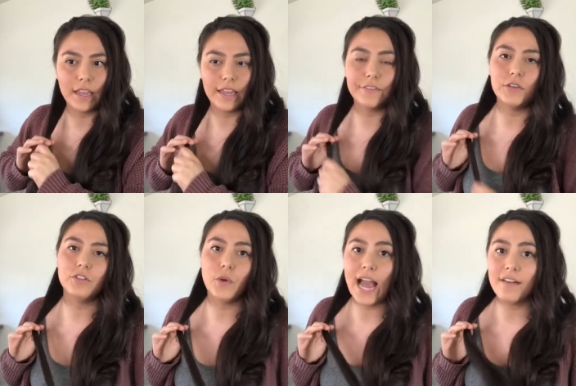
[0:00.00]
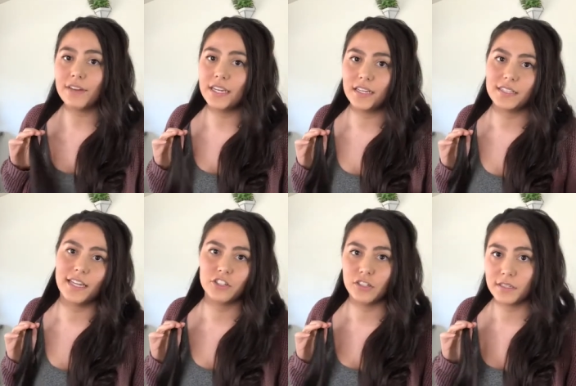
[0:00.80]
if you do have any
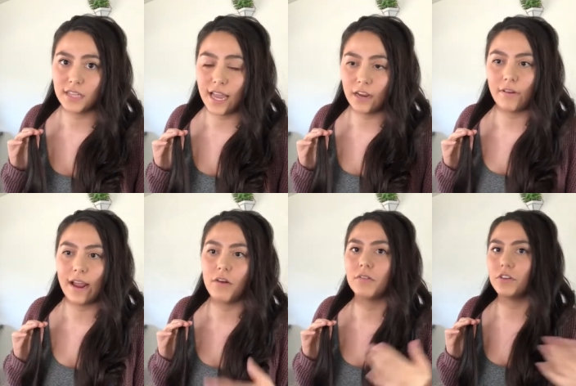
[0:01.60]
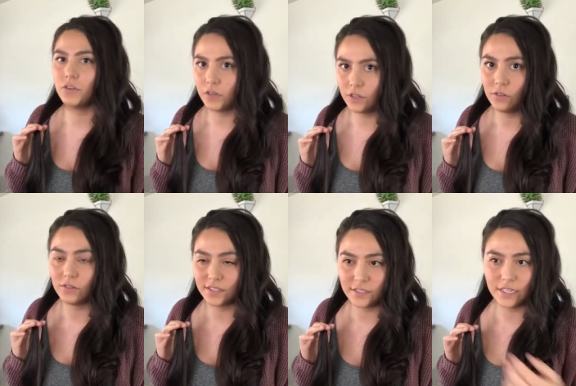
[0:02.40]
extensions lying around, you can
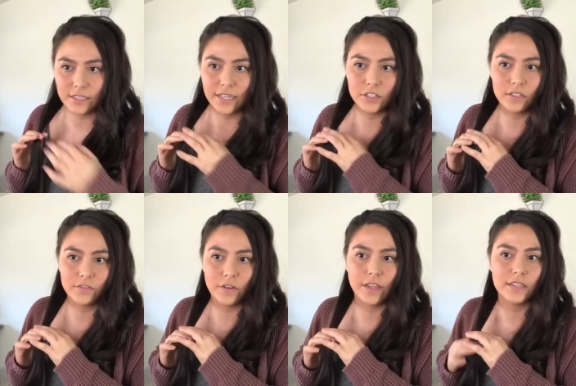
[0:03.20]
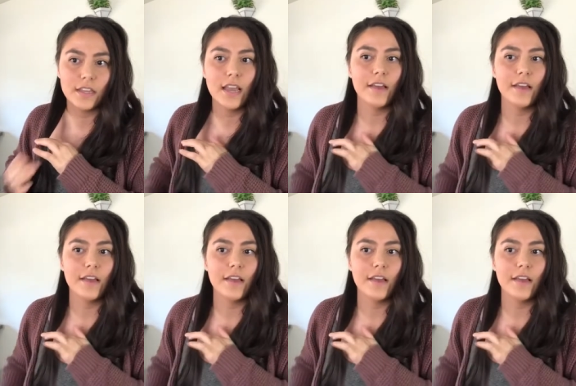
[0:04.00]
use the extensions for this.